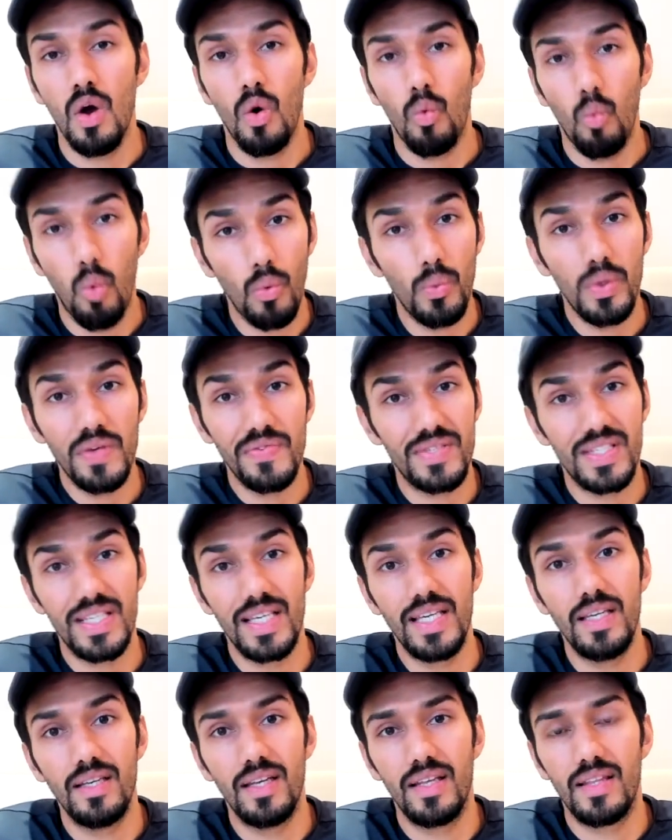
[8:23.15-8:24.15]
What we've
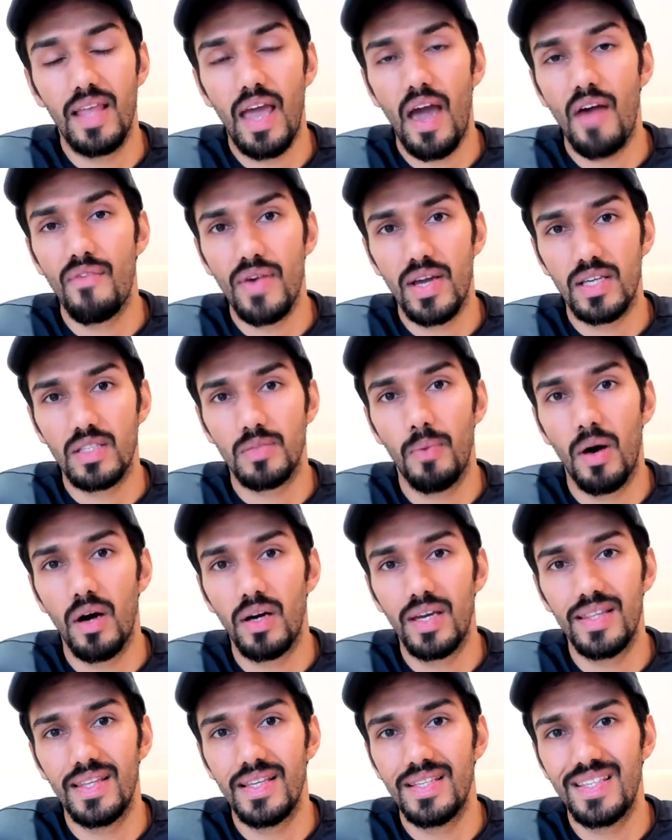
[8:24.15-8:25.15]
seen in the FX
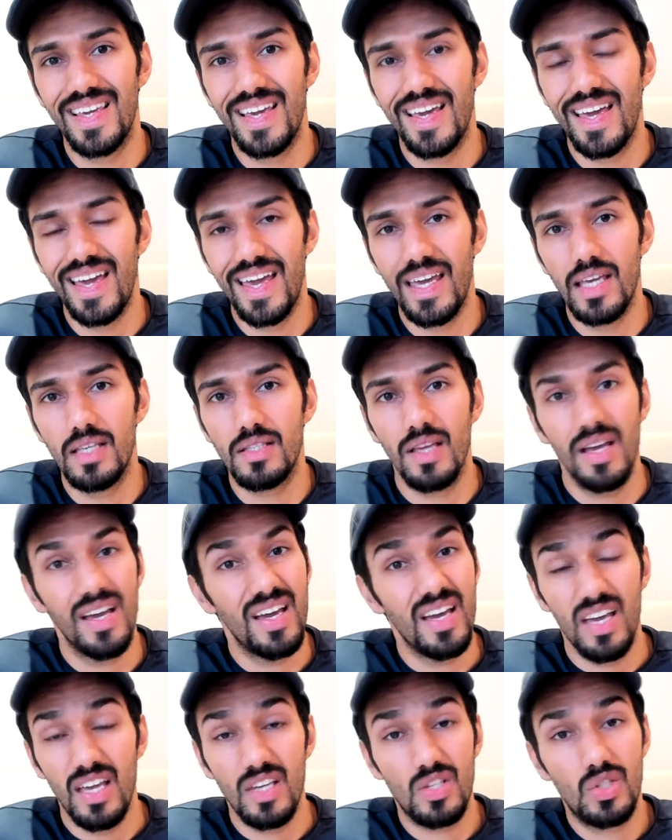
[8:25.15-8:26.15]
market this year is
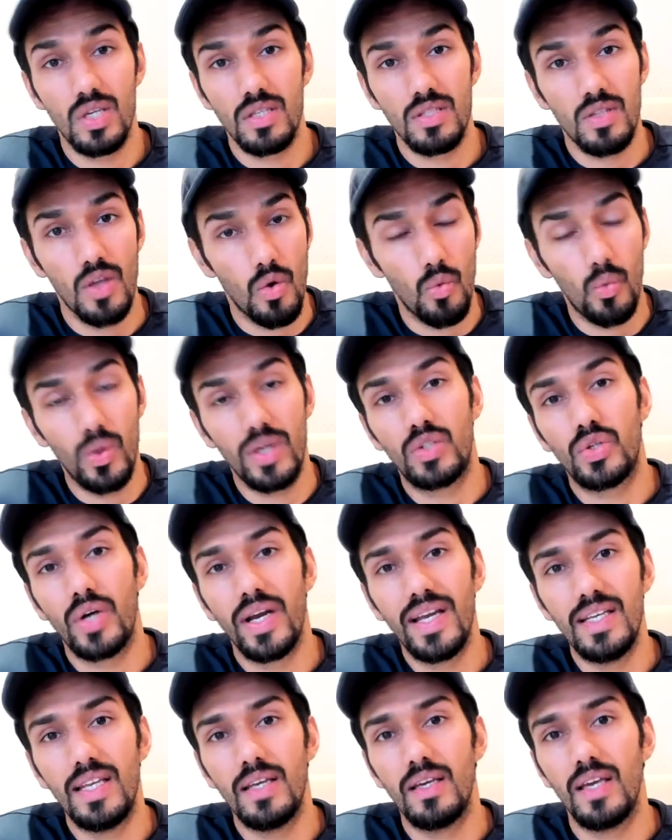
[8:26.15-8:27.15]
it's just we're
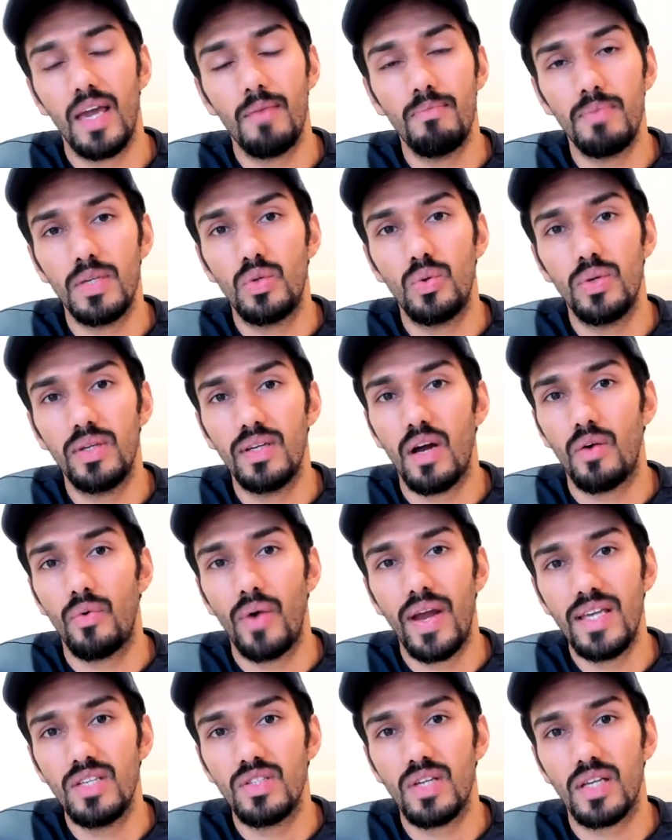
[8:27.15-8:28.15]
trading in between a
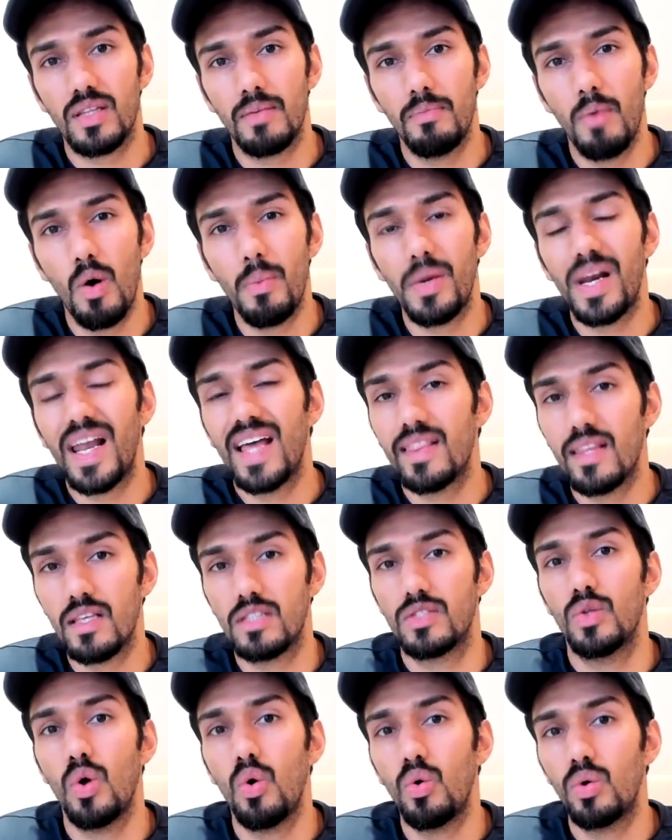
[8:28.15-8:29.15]
range at the moment, and there's
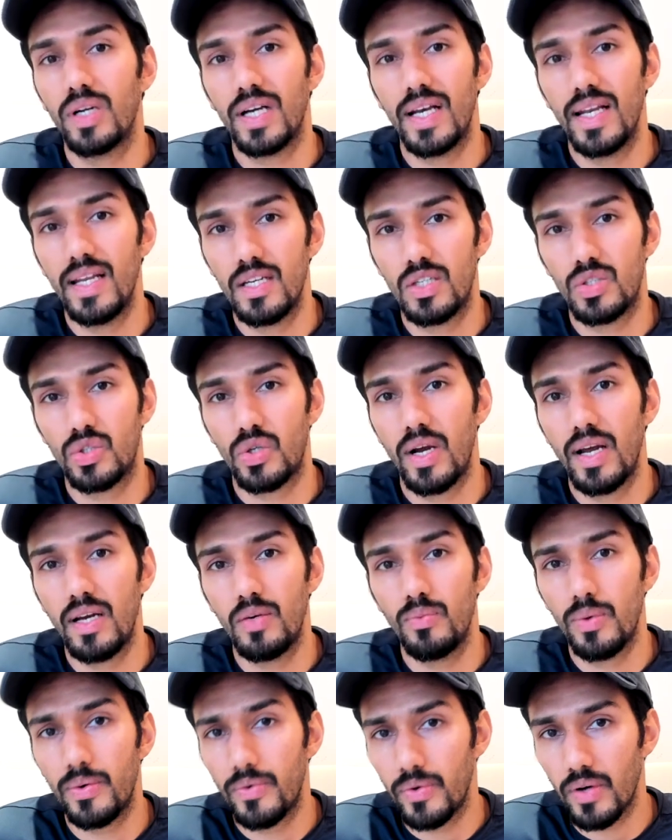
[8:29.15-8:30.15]
no clear trend
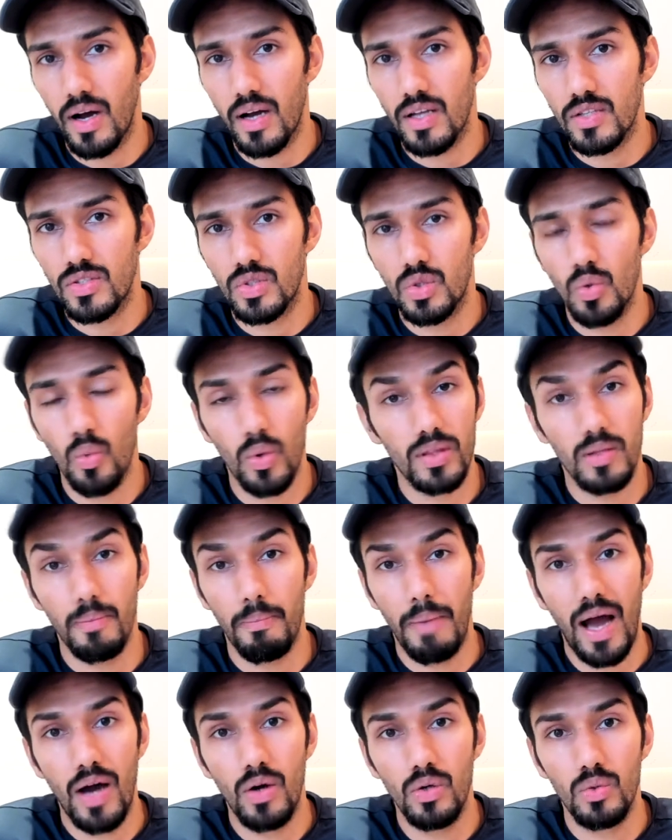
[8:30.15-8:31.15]
with regards to what the
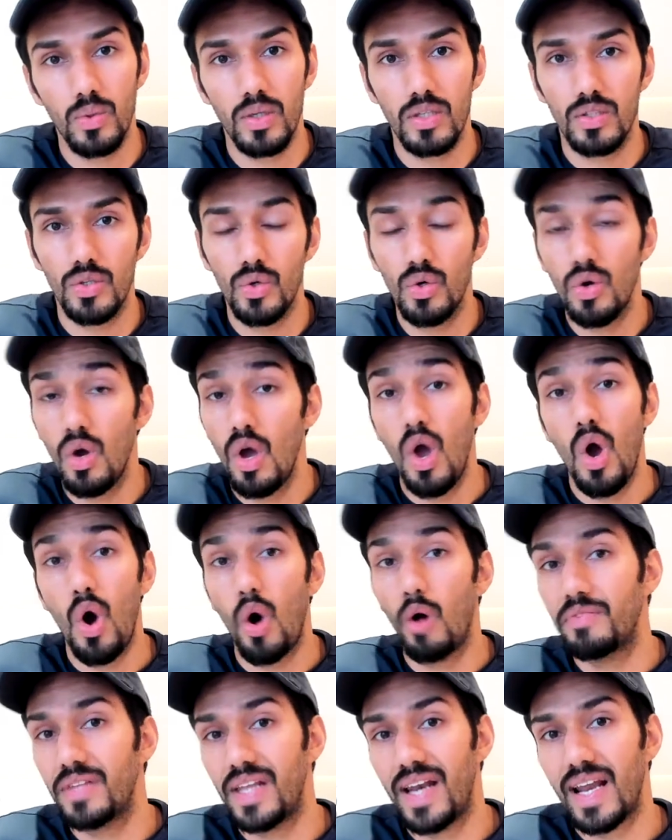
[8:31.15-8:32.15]
pound will do
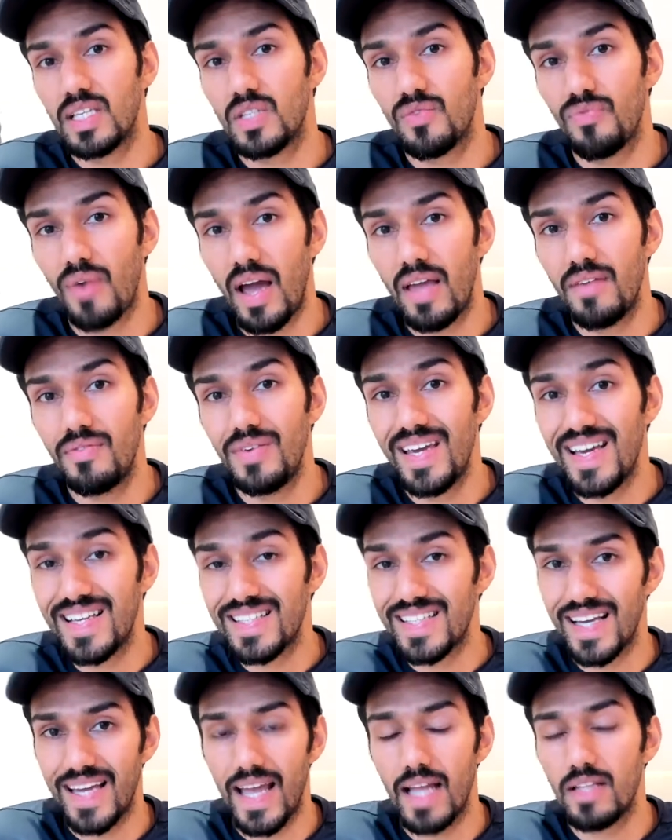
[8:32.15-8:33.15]
over the next 5 years
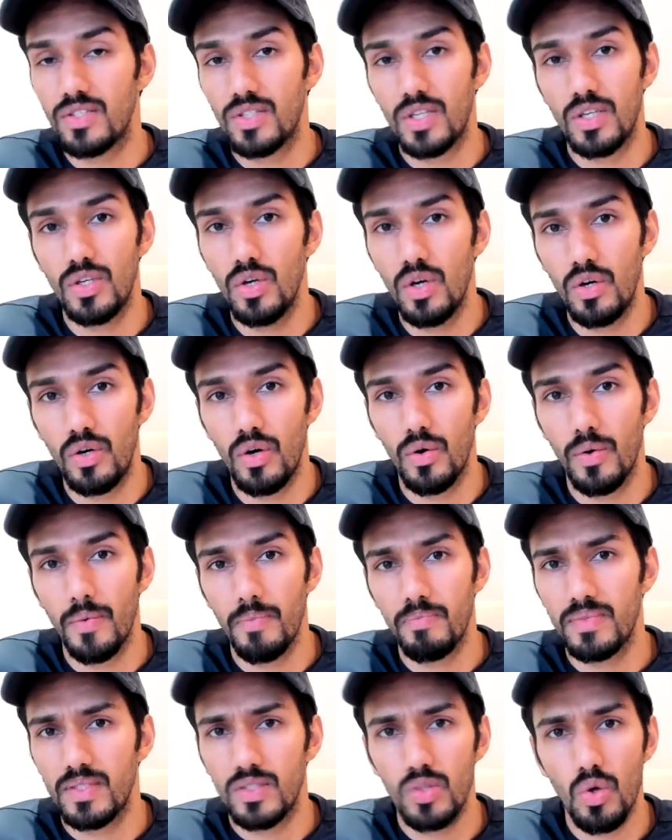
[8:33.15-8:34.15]
against the euro.
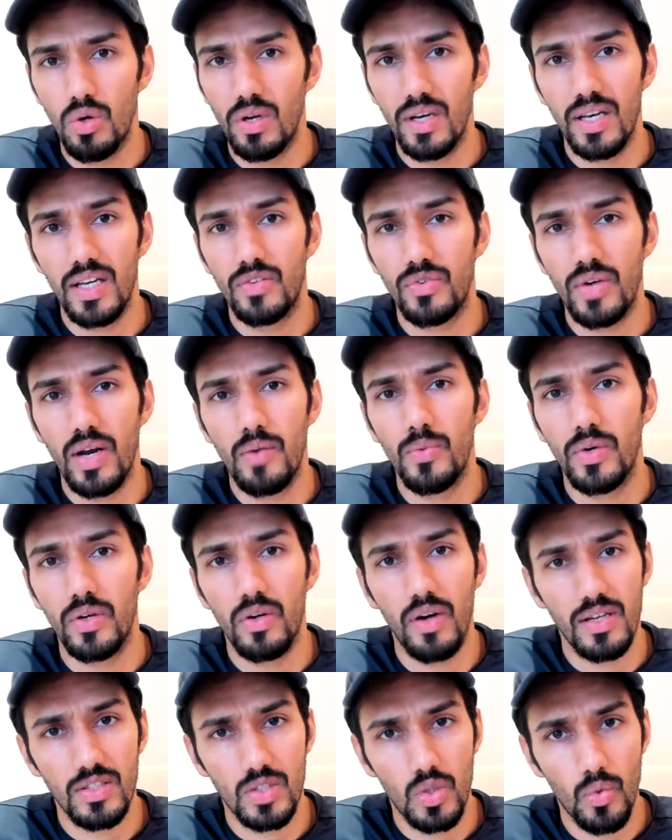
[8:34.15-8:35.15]
There's no clear trend with
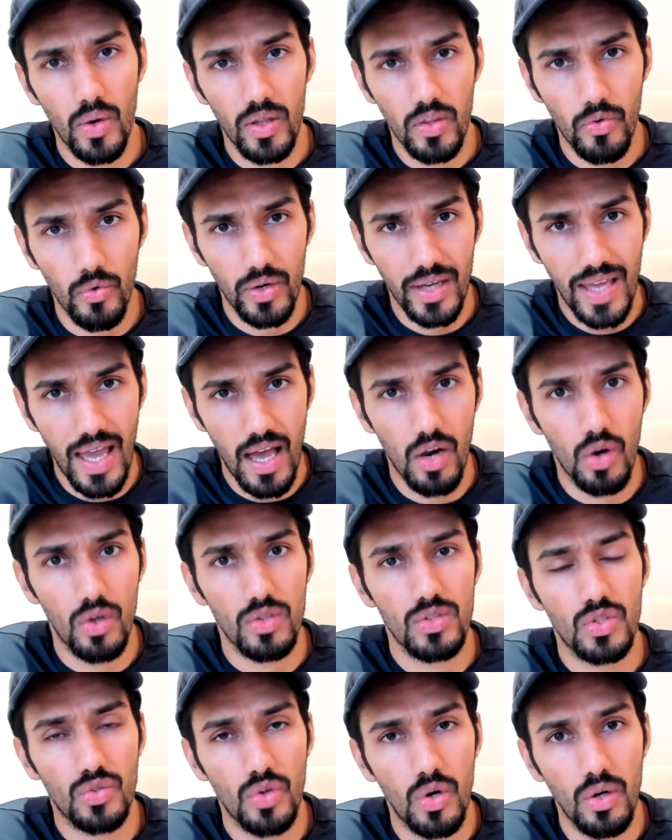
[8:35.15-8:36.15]
regards to whether it will get a lot
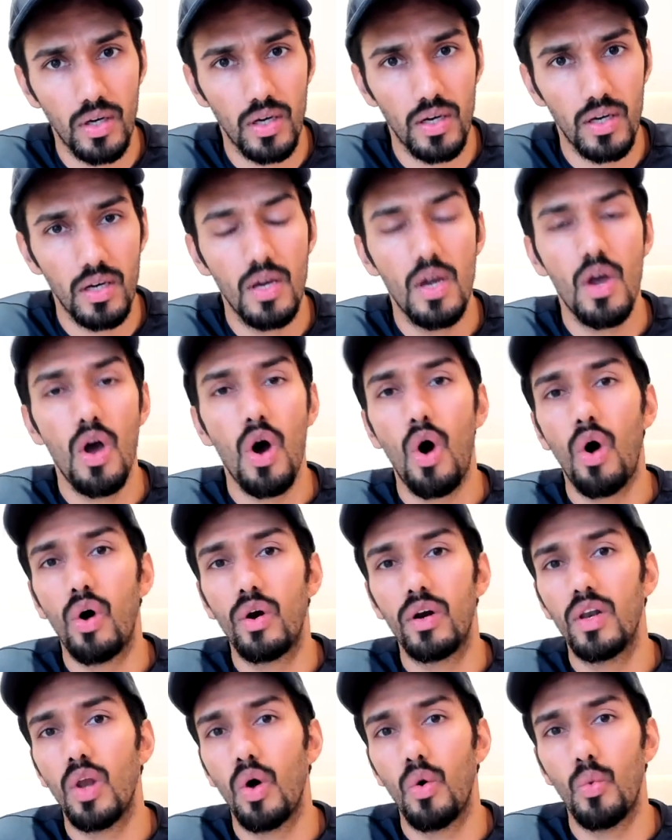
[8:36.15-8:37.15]
stronger or
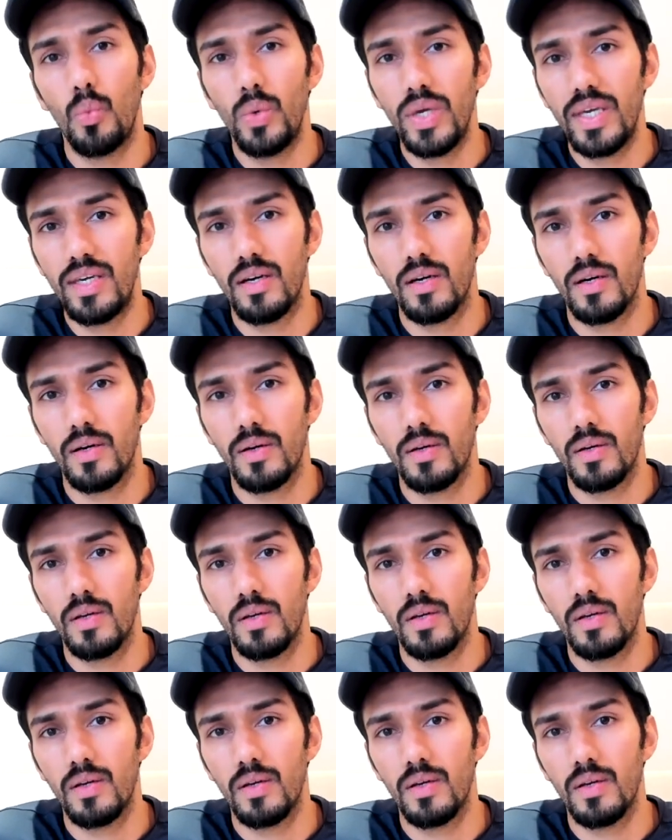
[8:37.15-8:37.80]
a lot weaker.